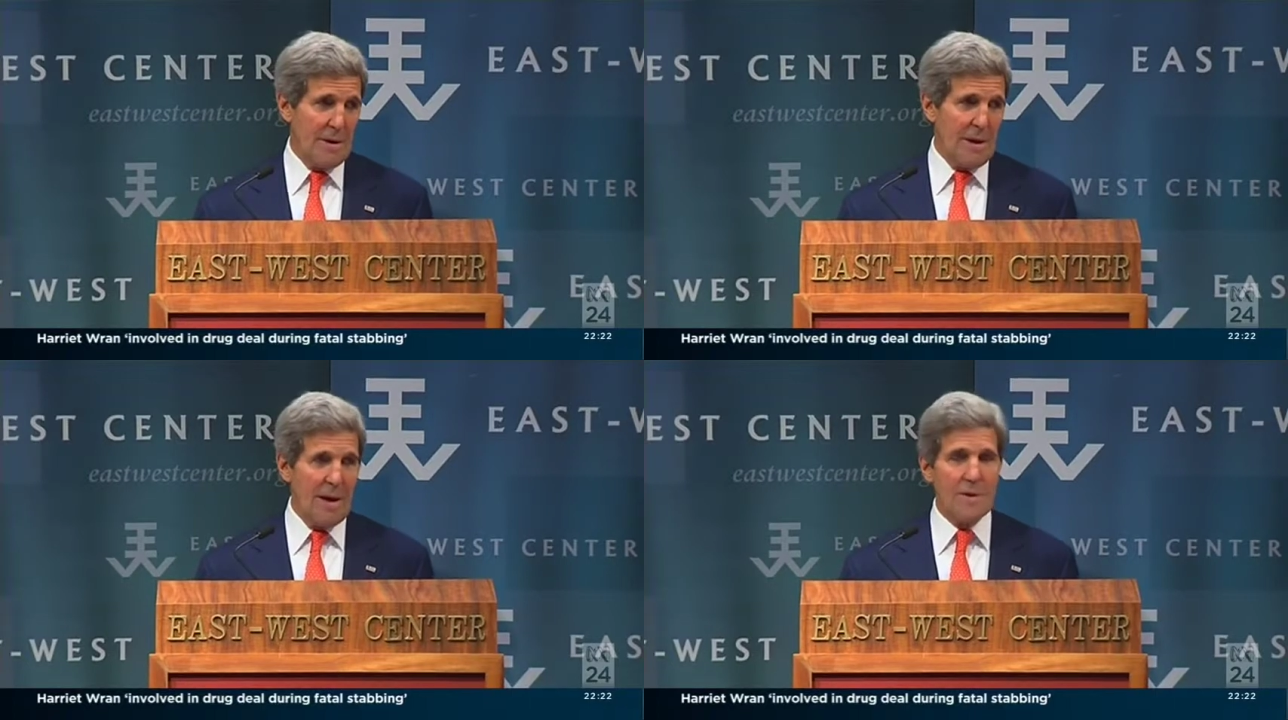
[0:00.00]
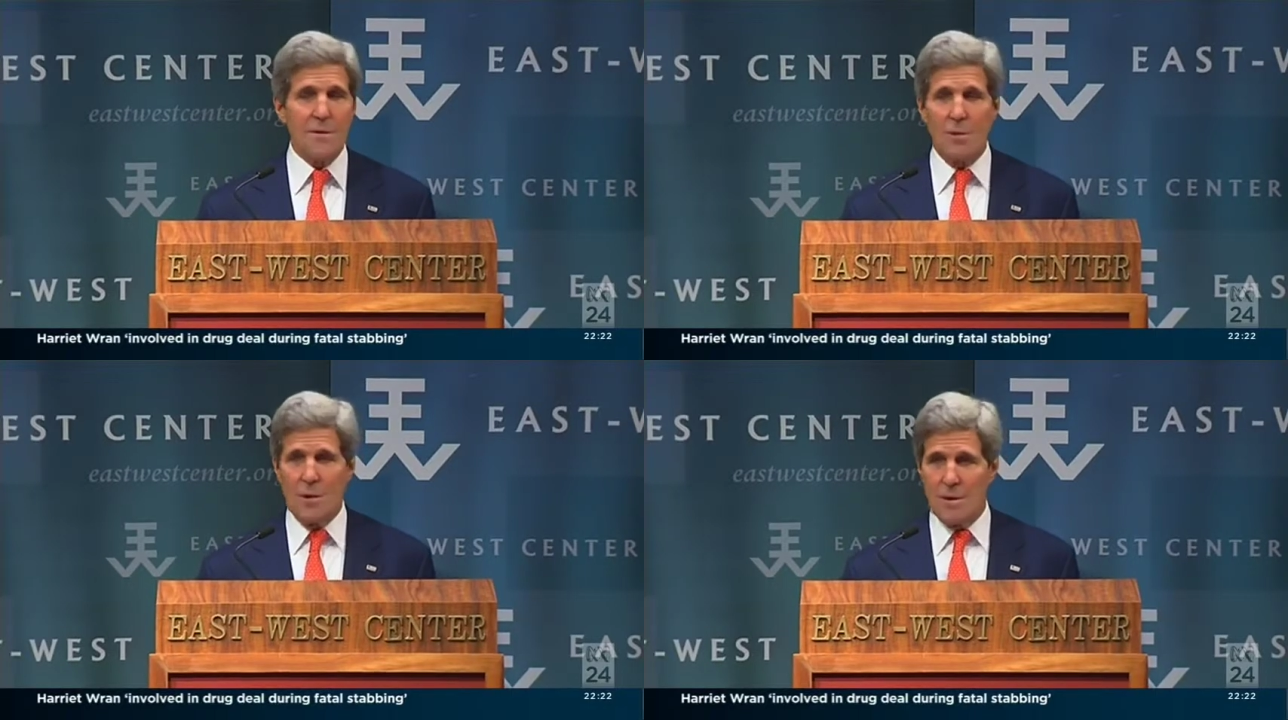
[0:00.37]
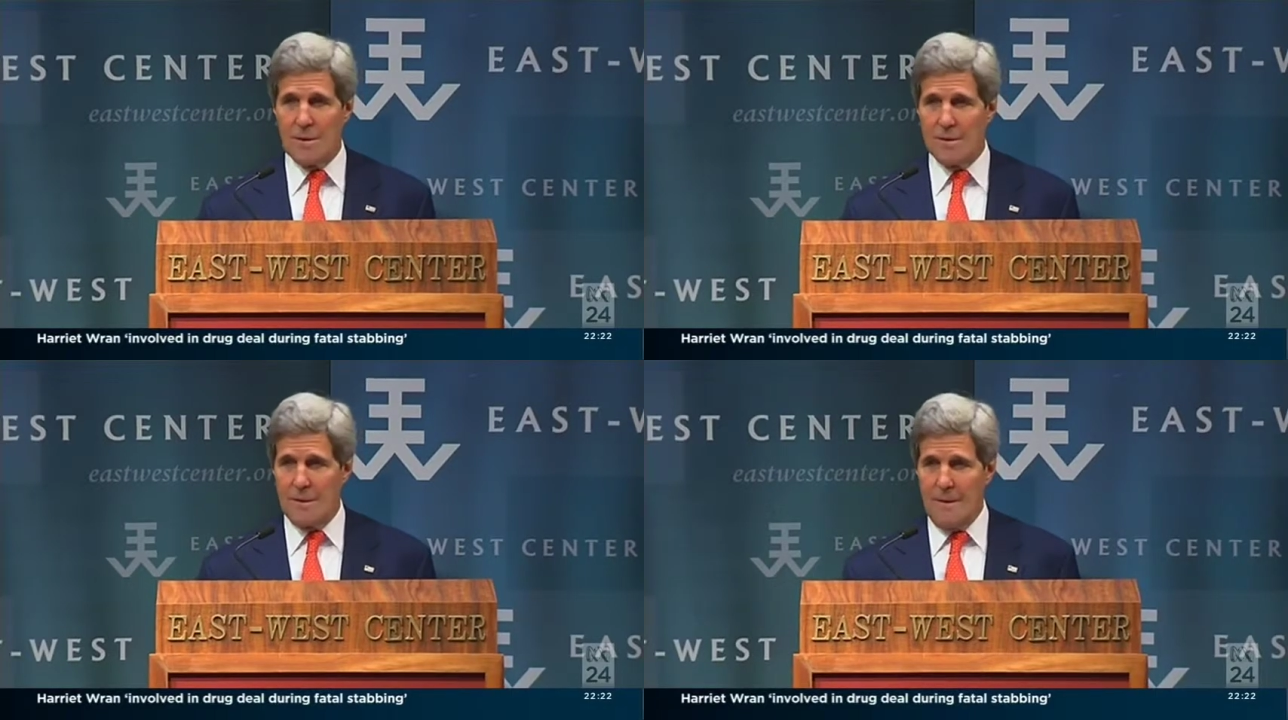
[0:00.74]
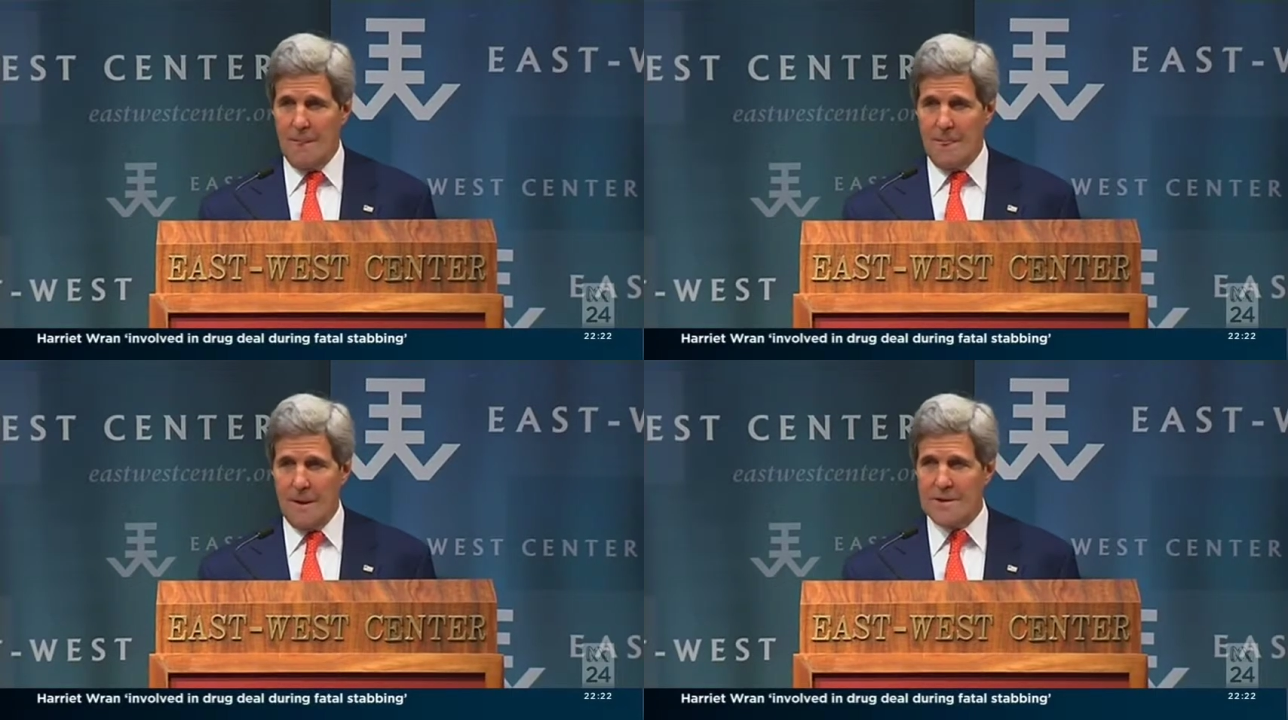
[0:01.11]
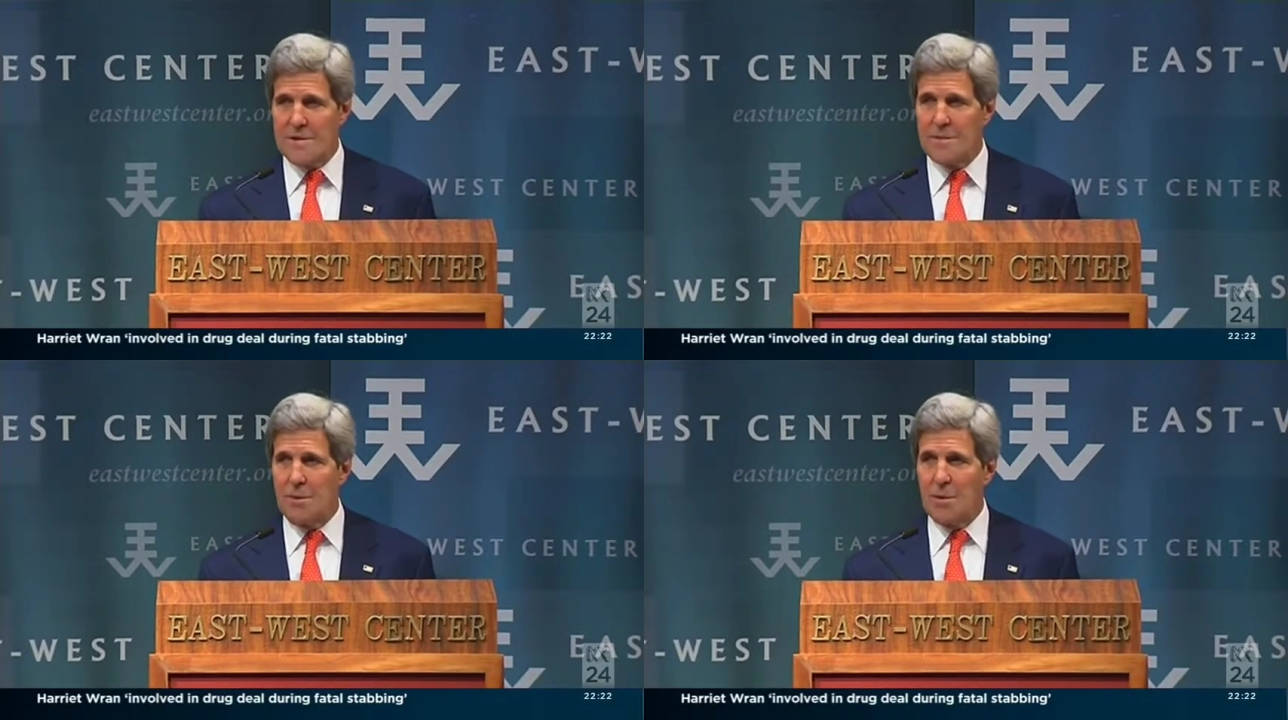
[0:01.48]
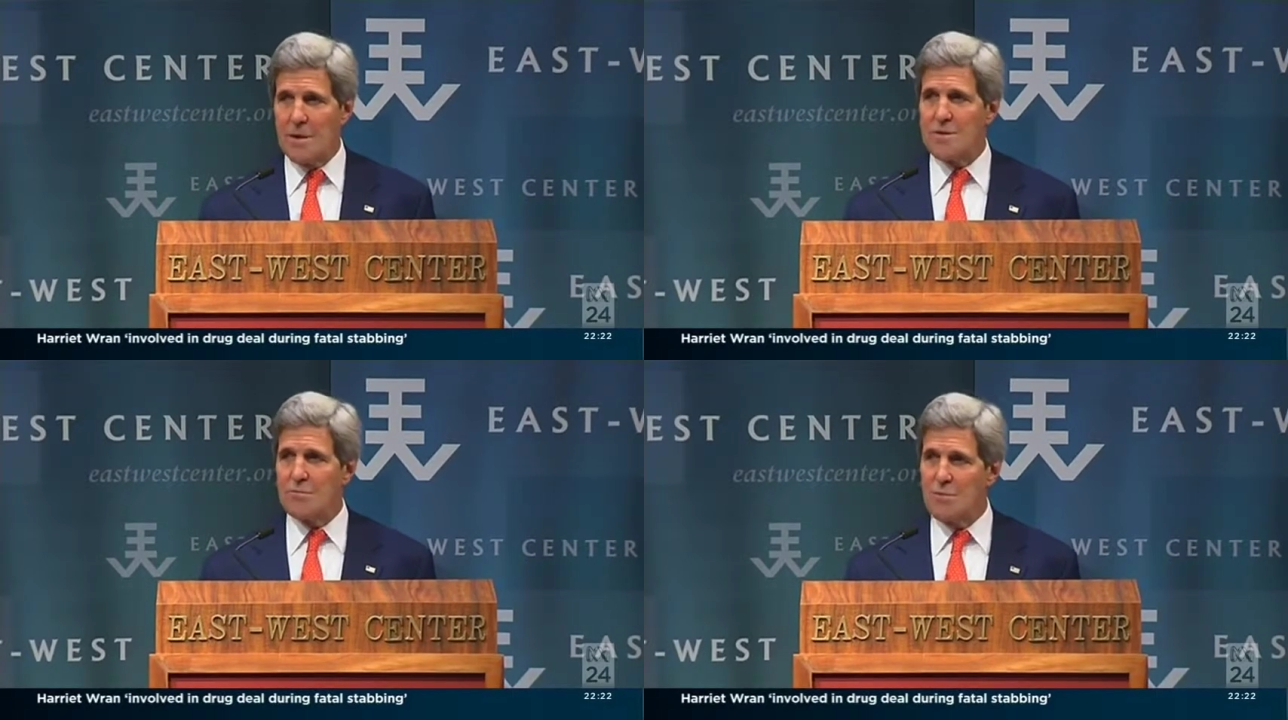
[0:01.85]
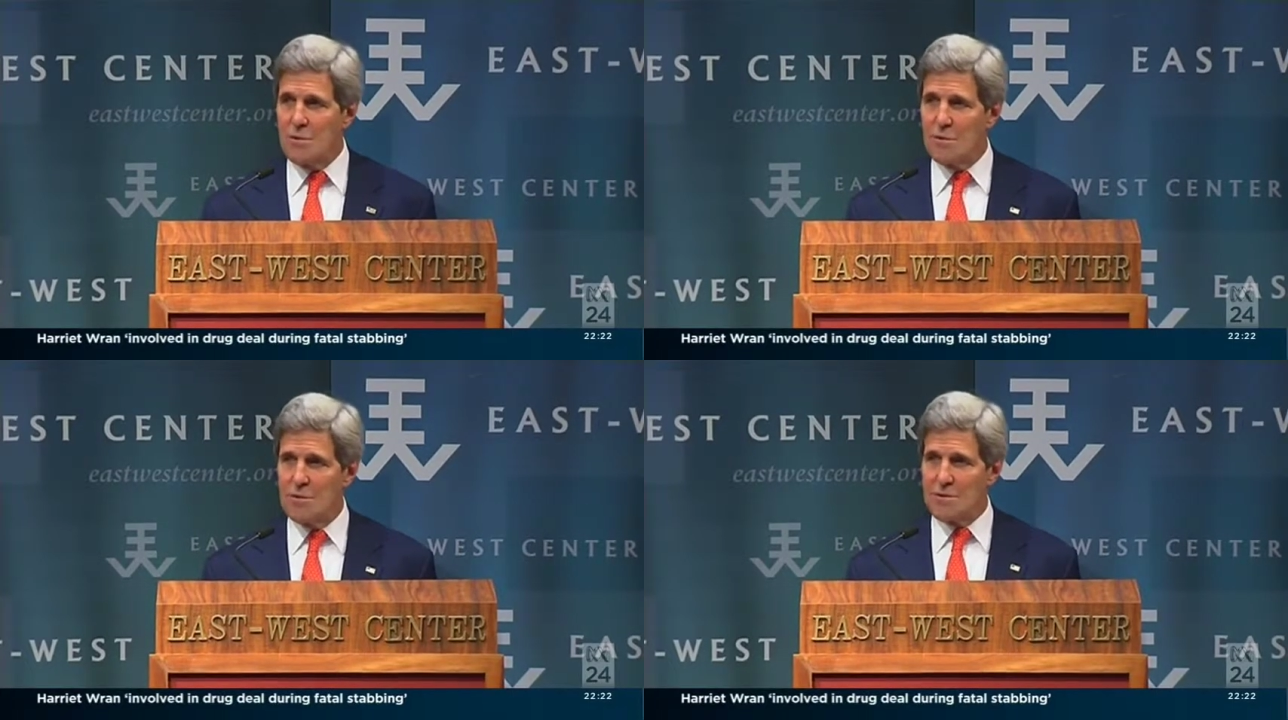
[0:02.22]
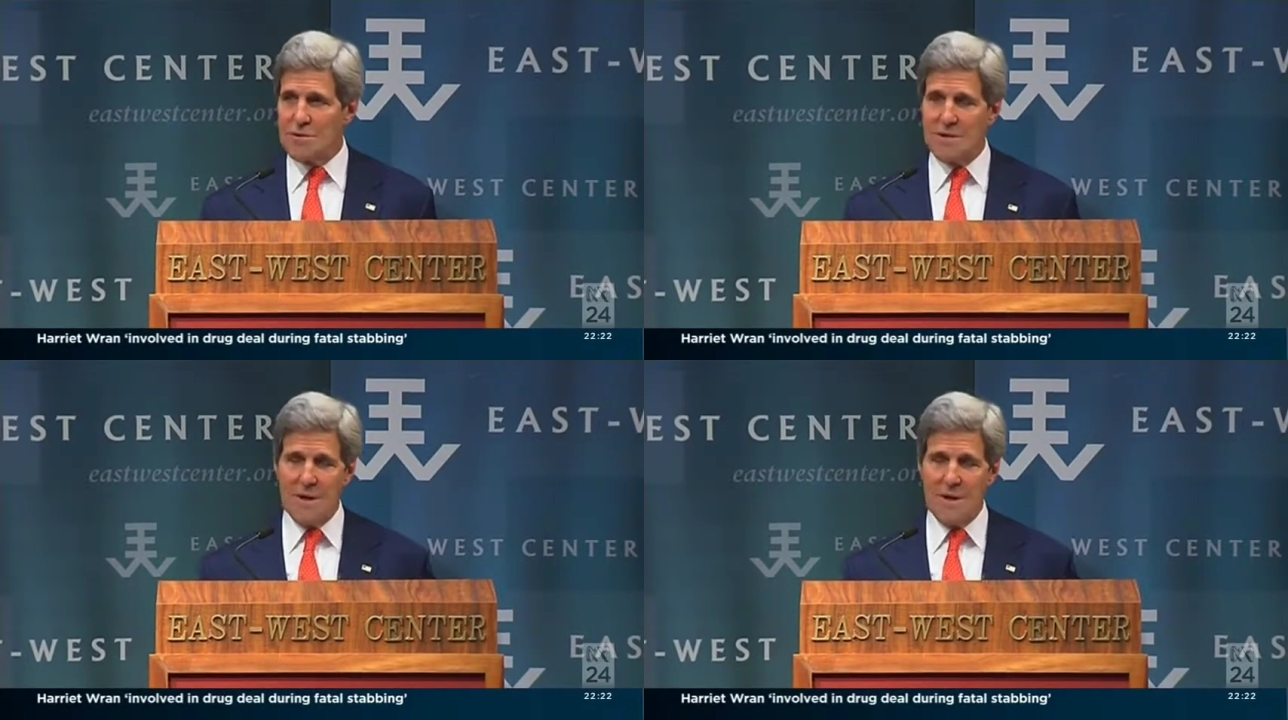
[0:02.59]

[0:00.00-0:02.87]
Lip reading: and the world and supports rules